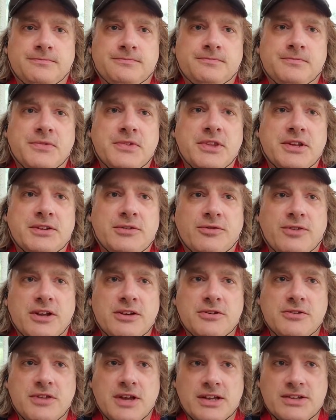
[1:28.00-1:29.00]
The
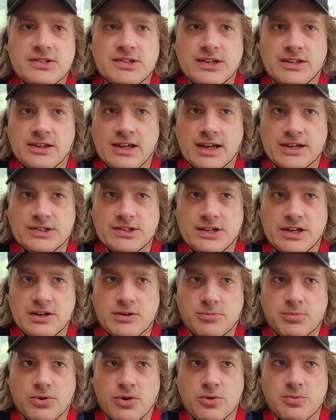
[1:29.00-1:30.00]
defender then selects an
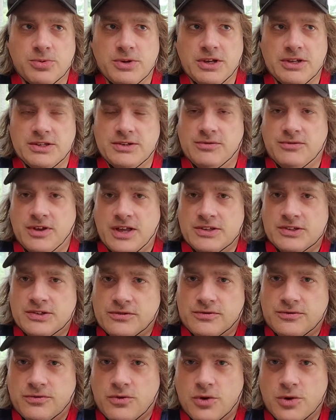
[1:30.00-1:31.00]
appropriate
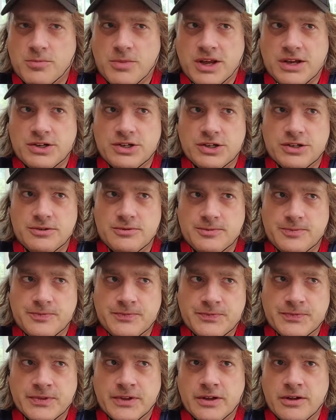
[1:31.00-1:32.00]
defensive formation
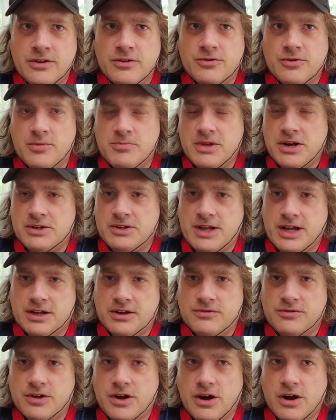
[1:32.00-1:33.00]
from their deck
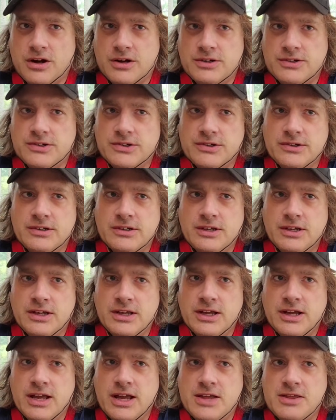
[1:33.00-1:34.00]
of cards,
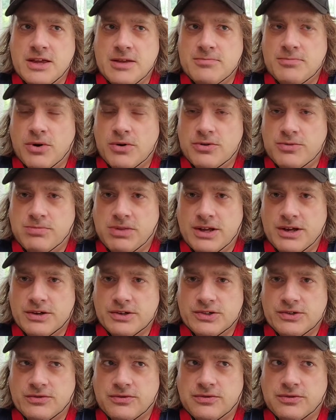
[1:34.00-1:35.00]
and then both
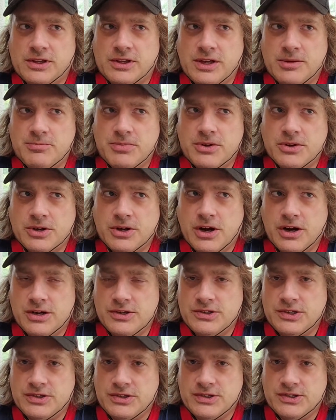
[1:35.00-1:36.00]
players flip their
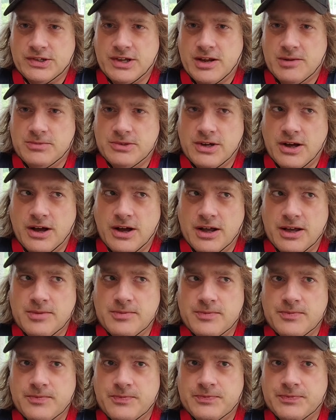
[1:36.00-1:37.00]
cards at the same
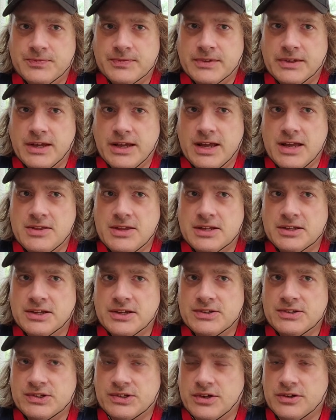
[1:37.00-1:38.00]
time and then
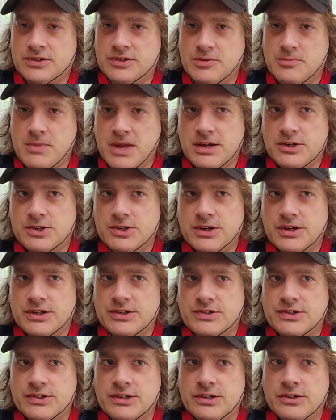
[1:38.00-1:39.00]
consult a
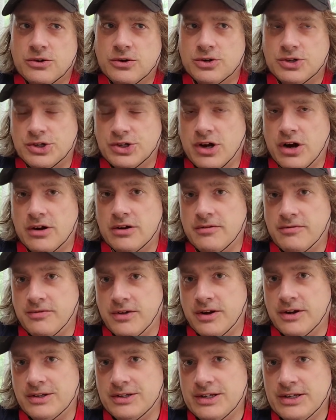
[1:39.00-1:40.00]
matrix or chart, a
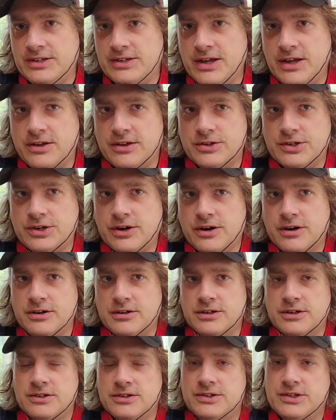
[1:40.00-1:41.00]
very detailed
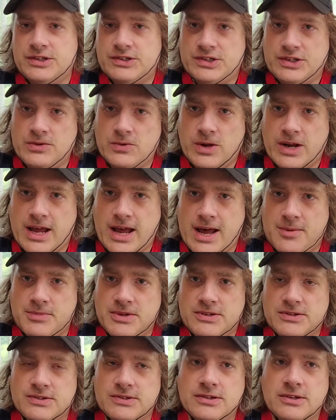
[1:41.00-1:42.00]
chart, to see what
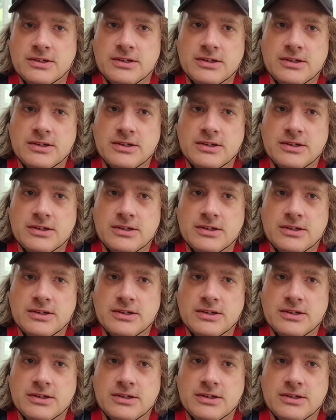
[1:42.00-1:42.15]
happens.